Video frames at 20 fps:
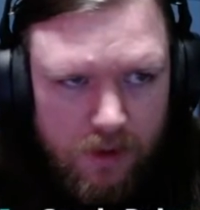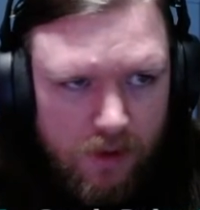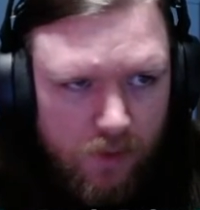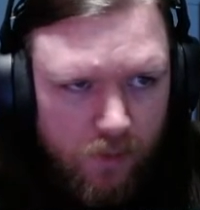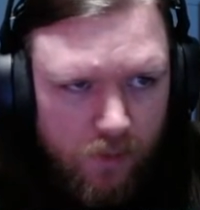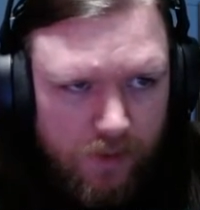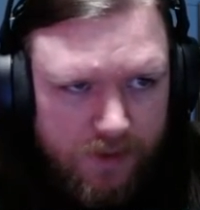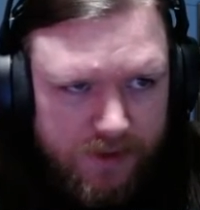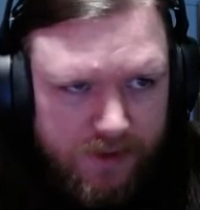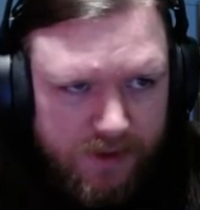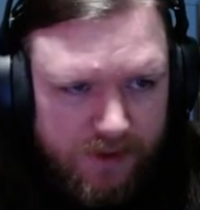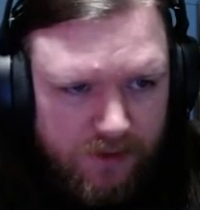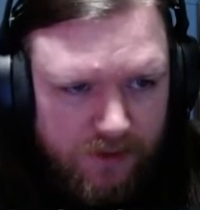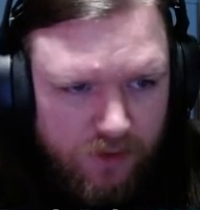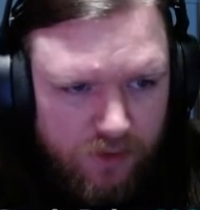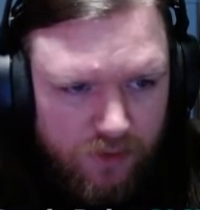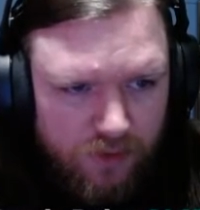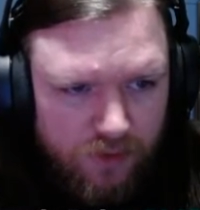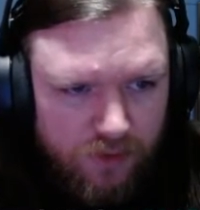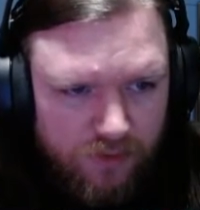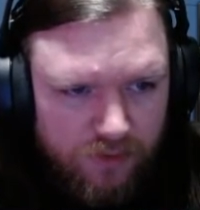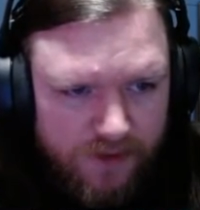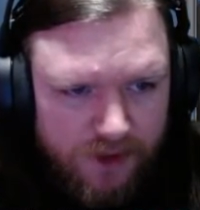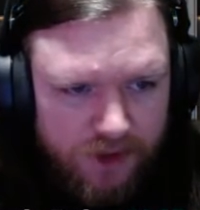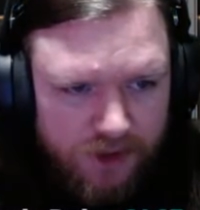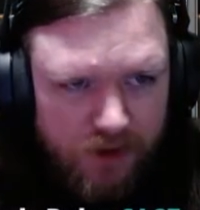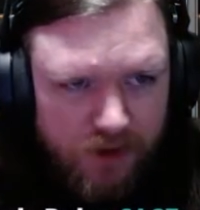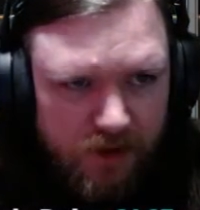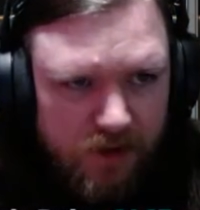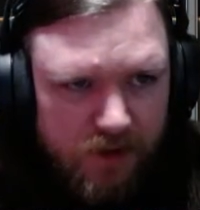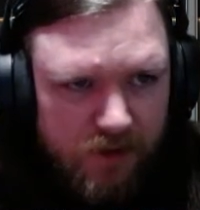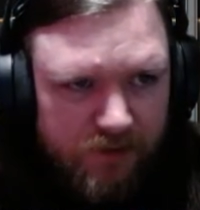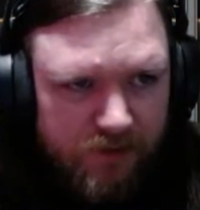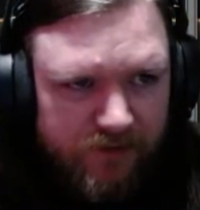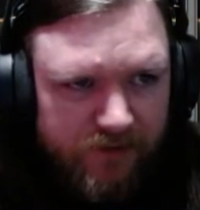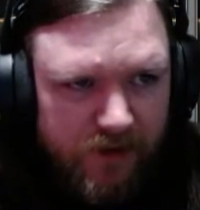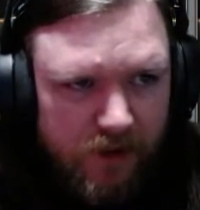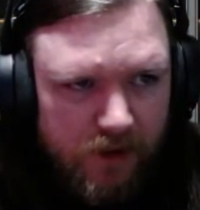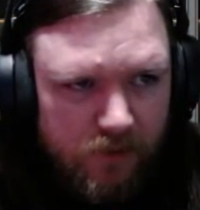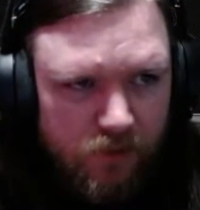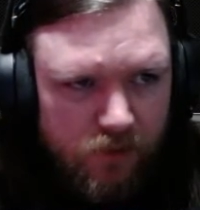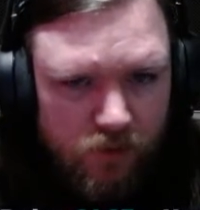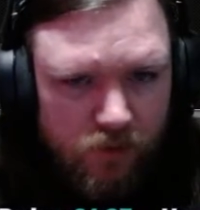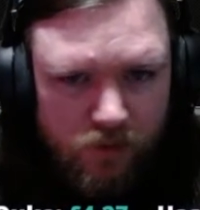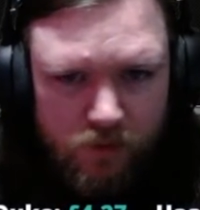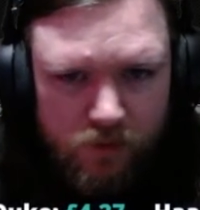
When's the new version come available?